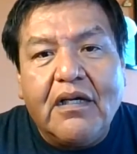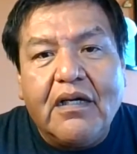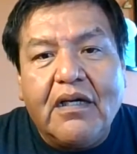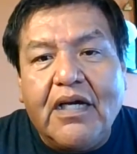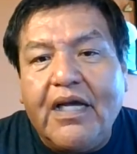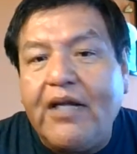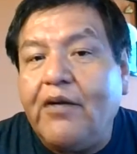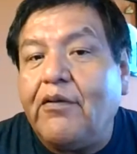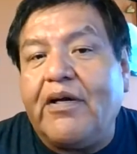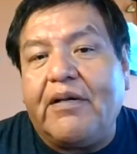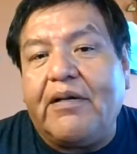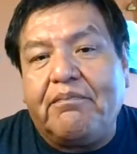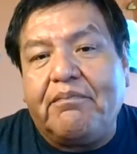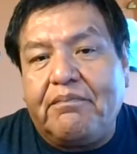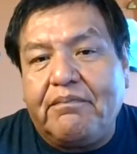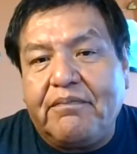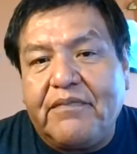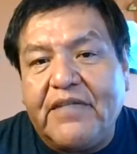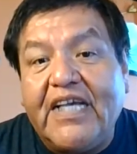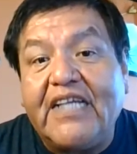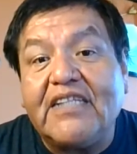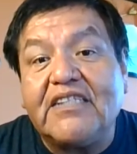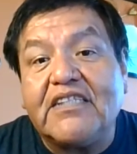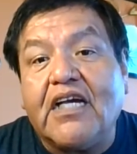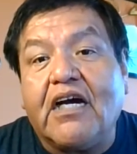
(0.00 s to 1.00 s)
Anyway,
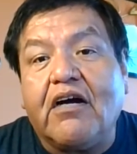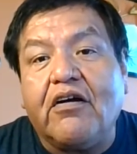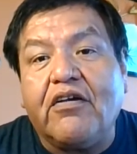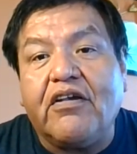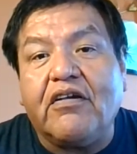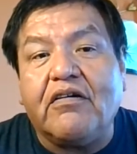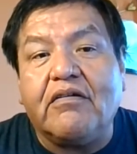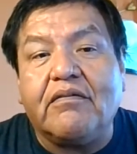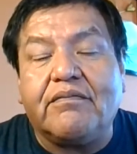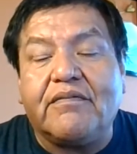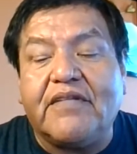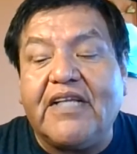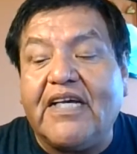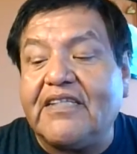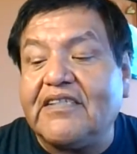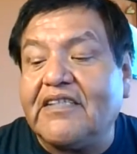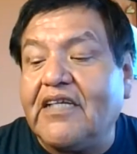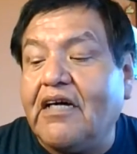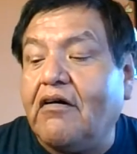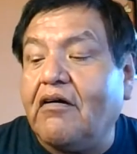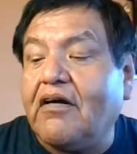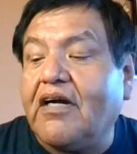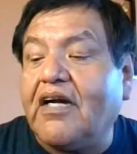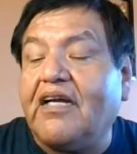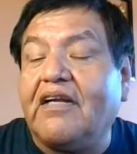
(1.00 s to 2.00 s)
that's how
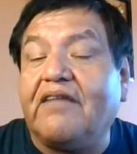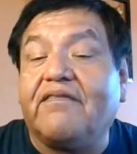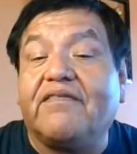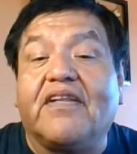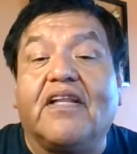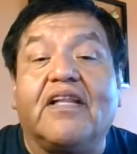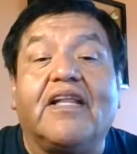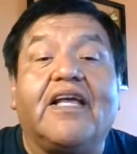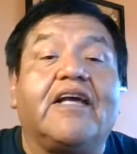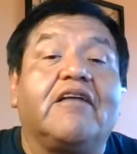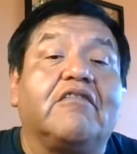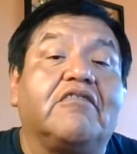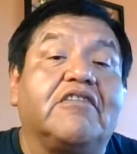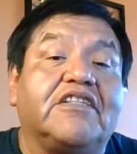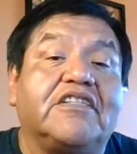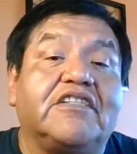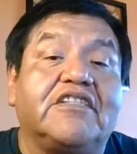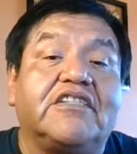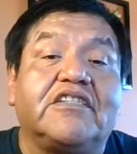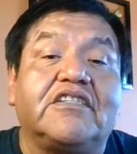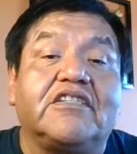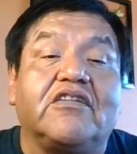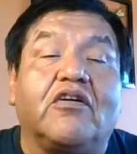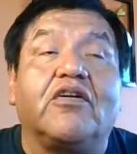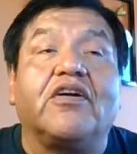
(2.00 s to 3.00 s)
kind of the
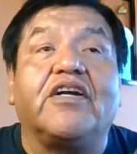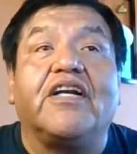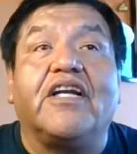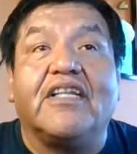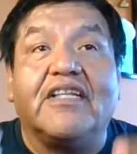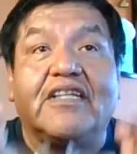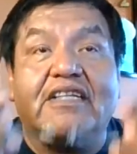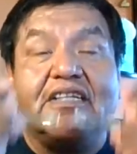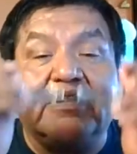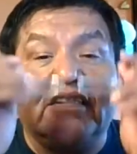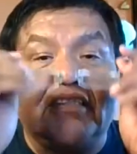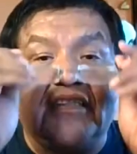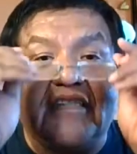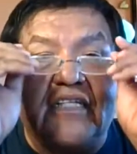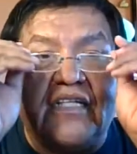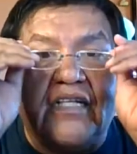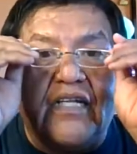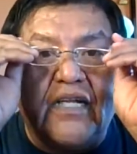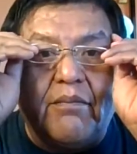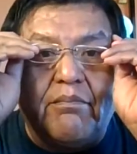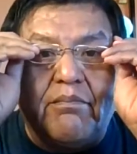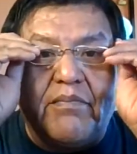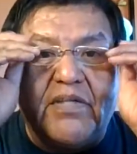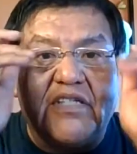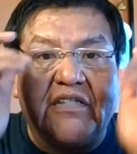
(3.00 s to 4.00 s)
language, or at least the
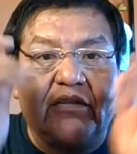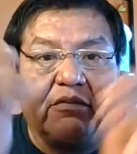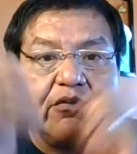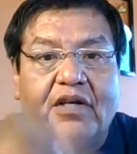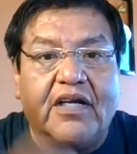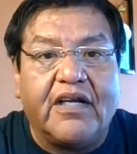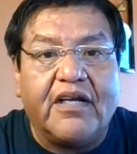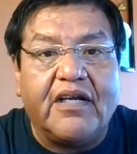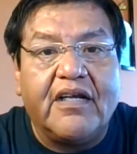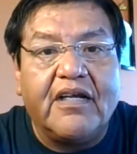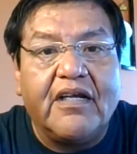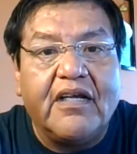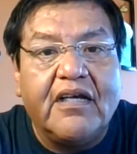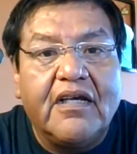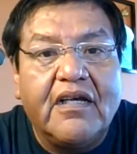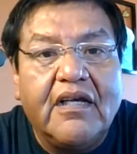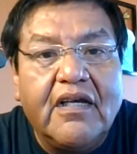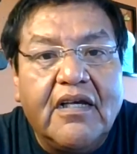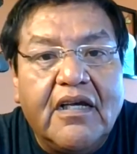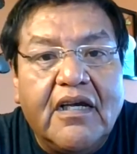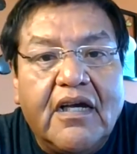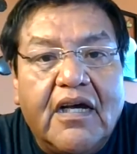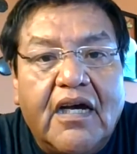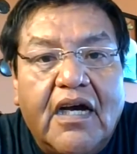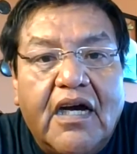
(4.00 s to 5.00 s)
numbers, run.
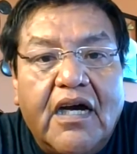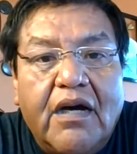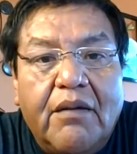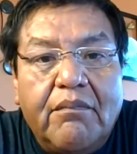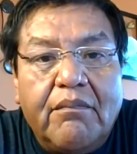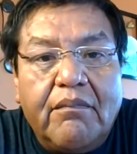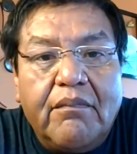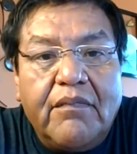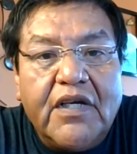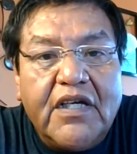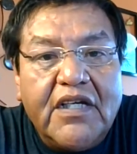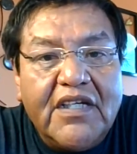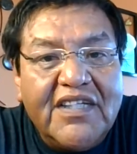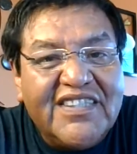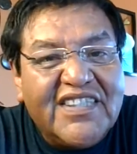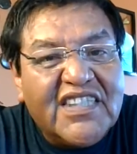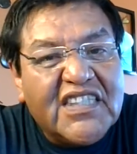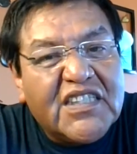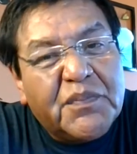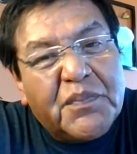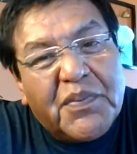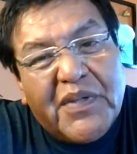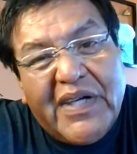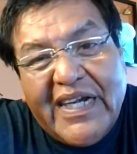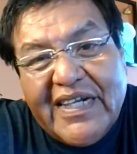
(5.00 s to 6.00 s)

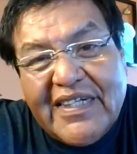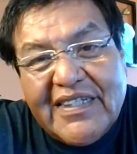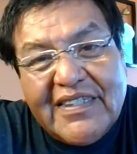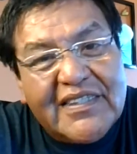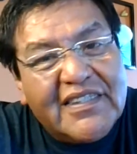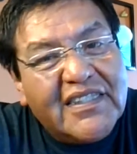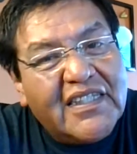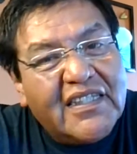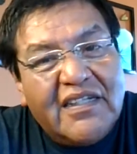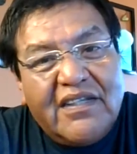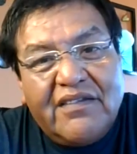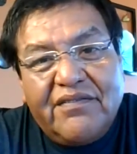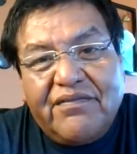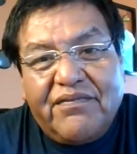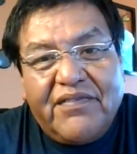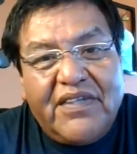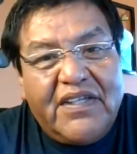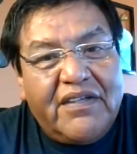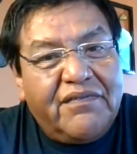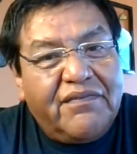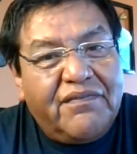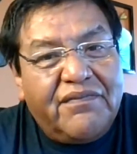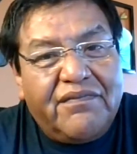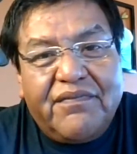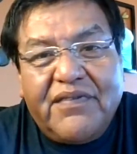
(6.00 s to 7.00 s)
Just practice it.
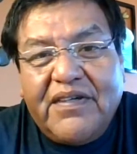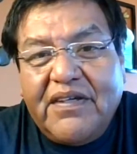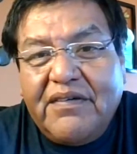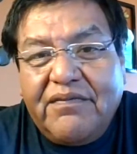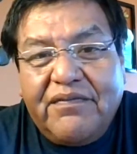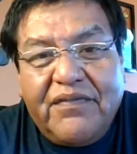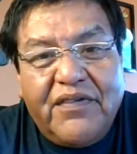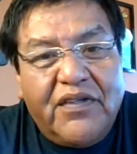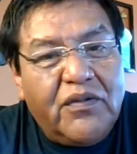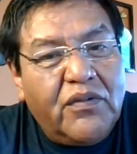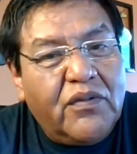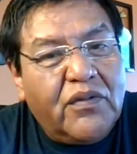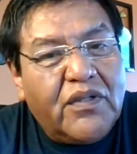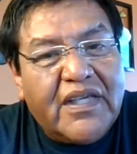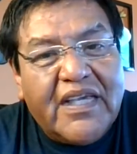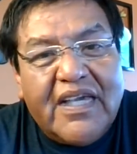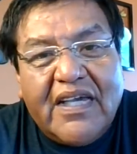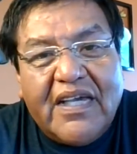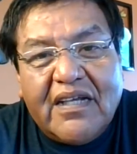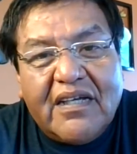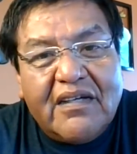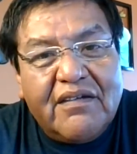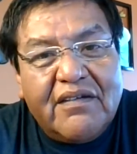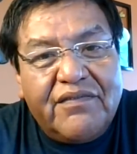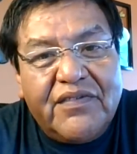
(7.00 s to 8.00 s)
If you
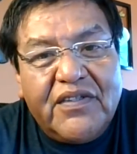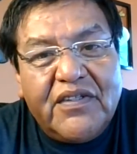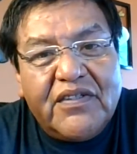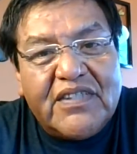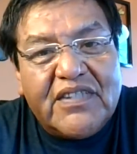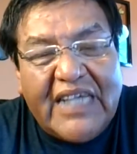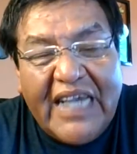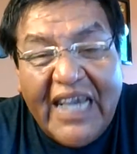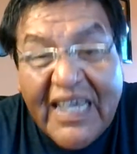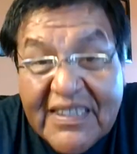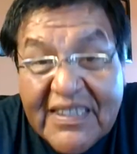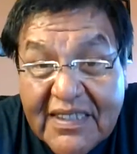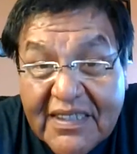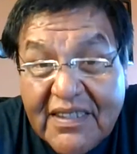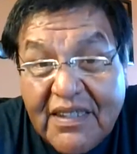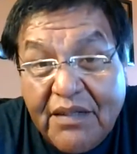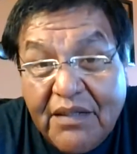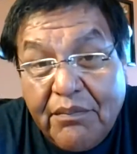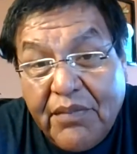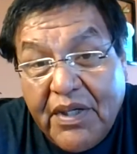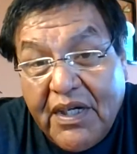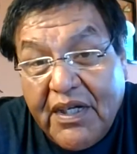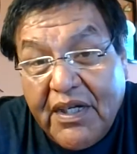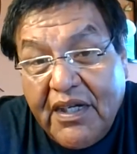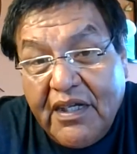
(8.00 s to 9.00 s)
get confused, ask
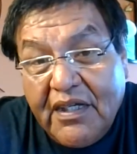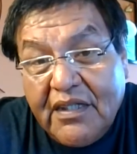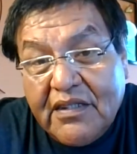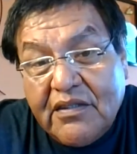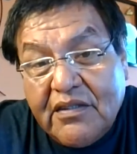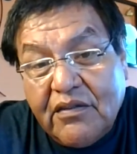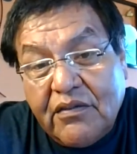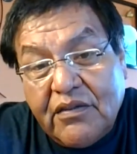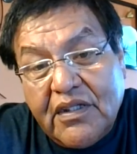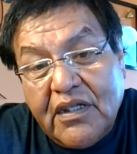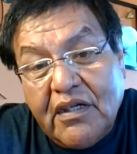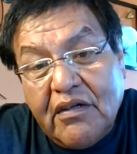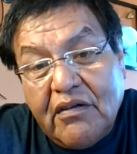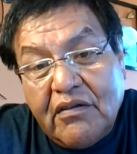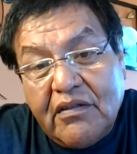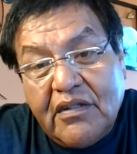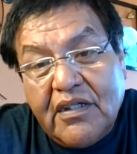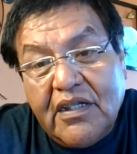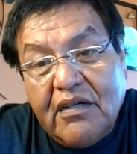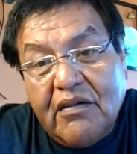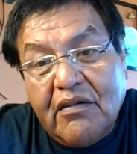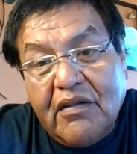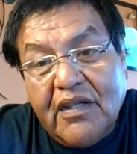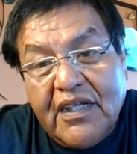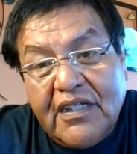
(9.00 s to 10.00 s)
somebody, so
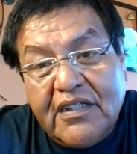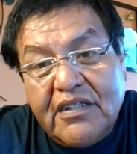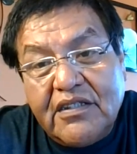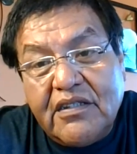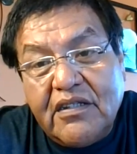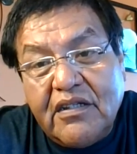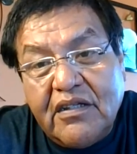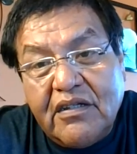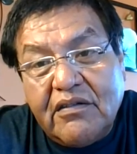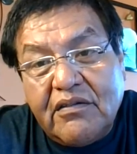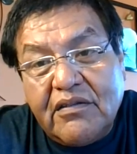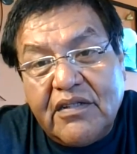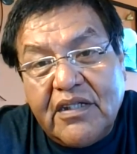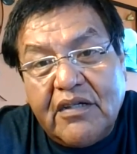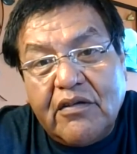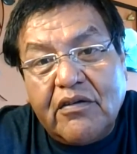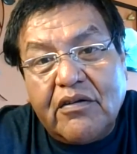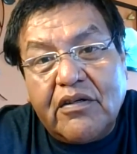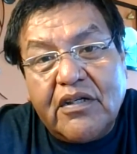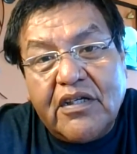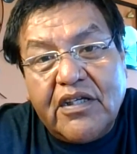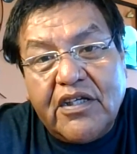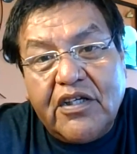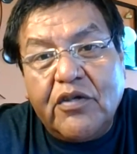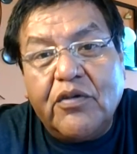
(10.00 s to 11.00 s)
they'll
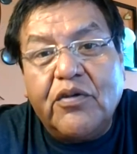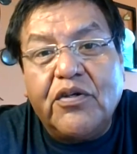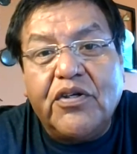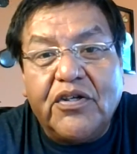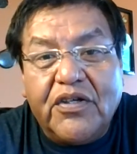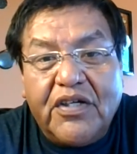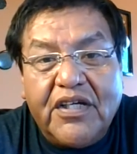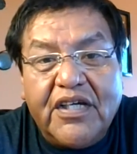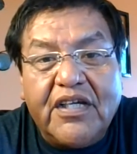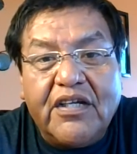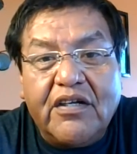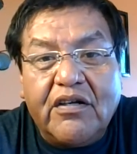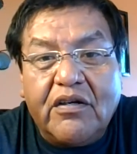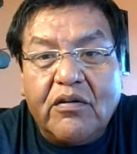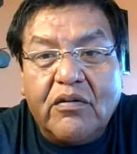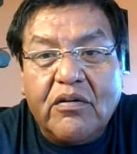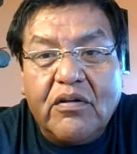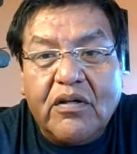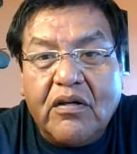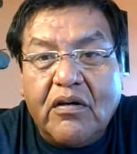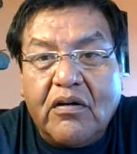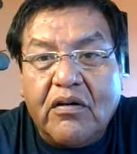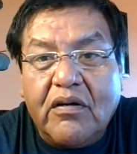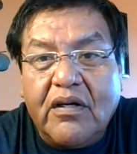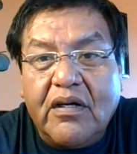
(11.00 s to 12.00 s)
cue you in
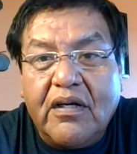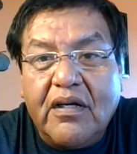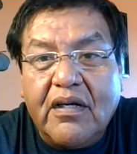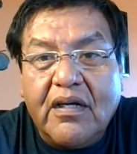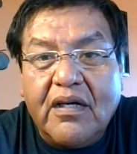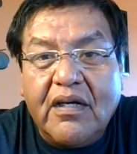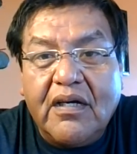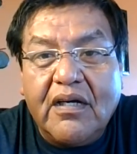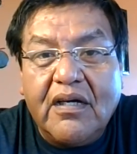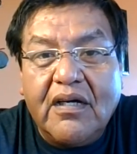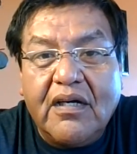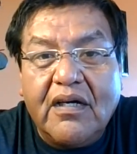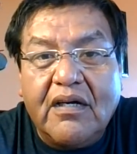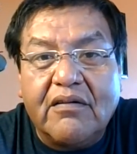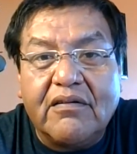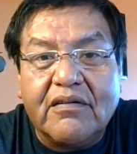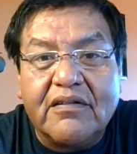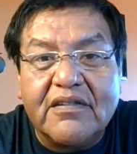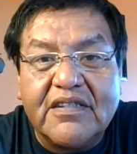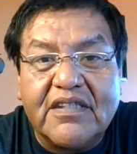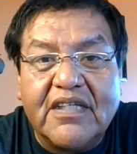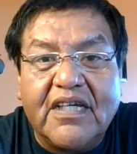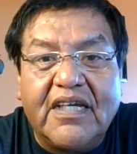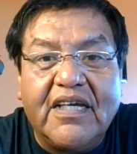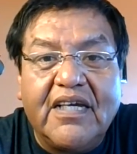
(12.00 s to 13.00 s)
on how to
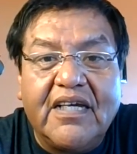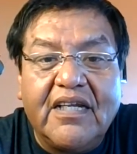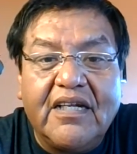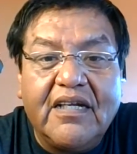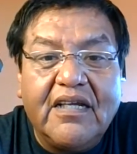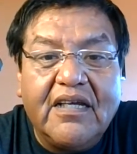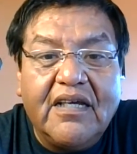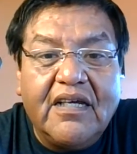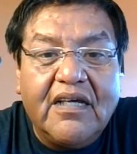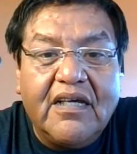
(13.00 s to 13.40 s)
say it.